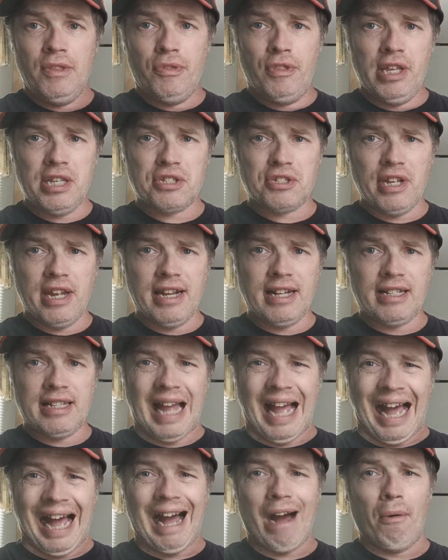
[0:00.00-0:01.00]
this thing
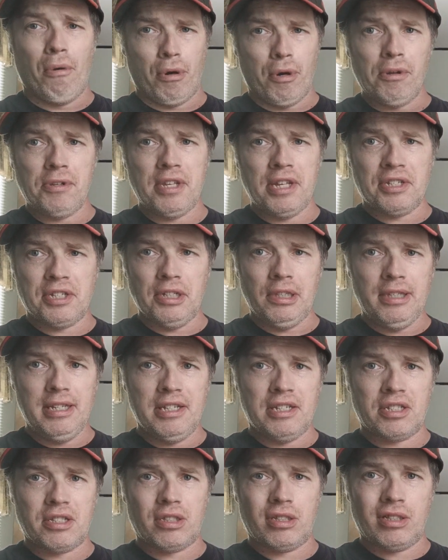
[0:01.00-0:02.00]
towers. It's at
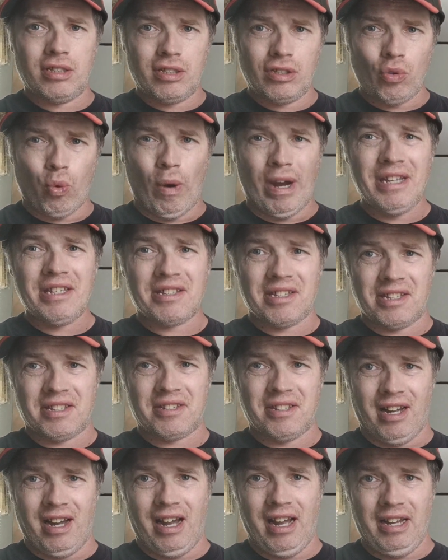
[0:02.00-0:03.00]
least twice the
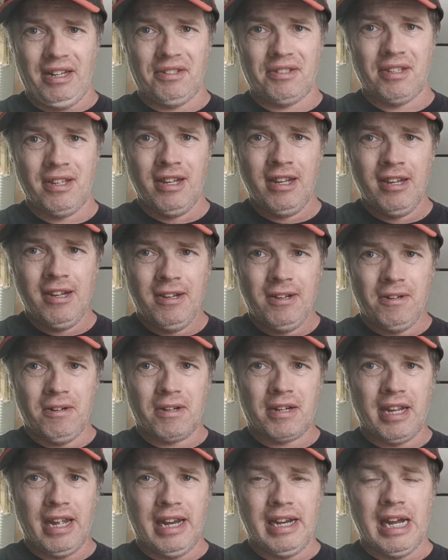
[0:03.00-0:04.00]
size.
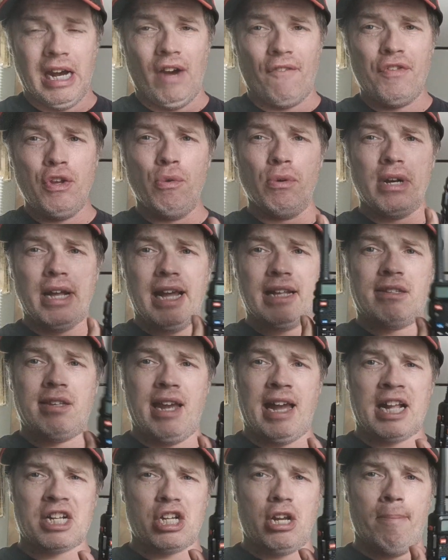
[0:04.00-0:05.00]
Okay, now if you were to
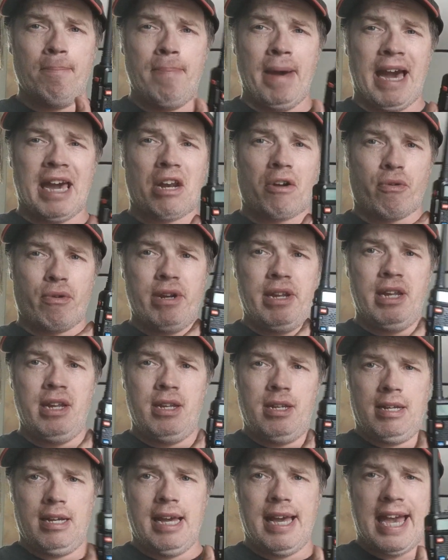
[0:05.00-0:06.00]
attach a
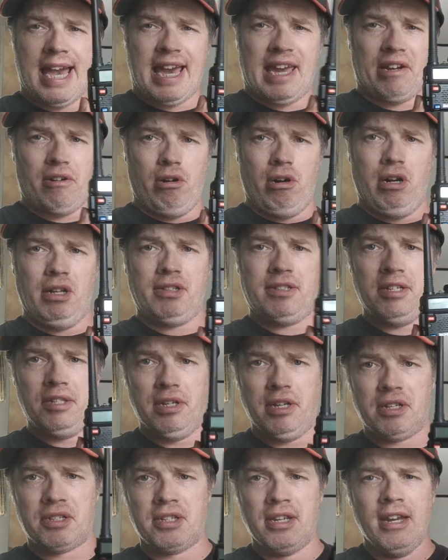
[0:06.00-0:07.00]
battery add-on to
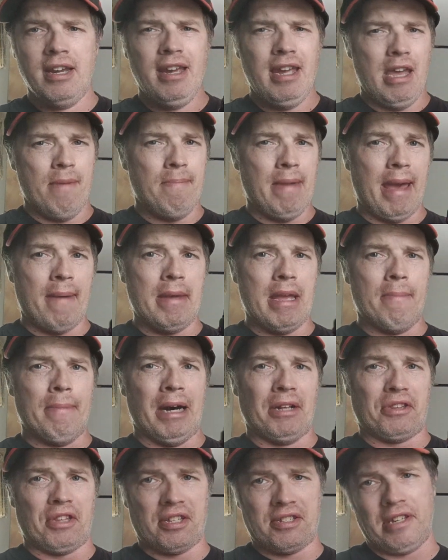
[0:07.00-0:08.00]
this, it may be
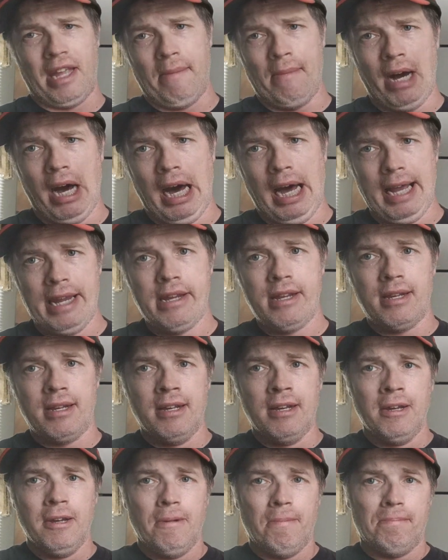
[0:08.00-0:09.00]
about the same height.
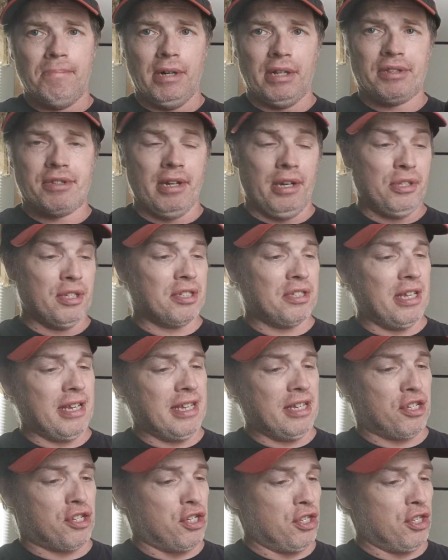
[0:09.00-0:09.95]
But this thing is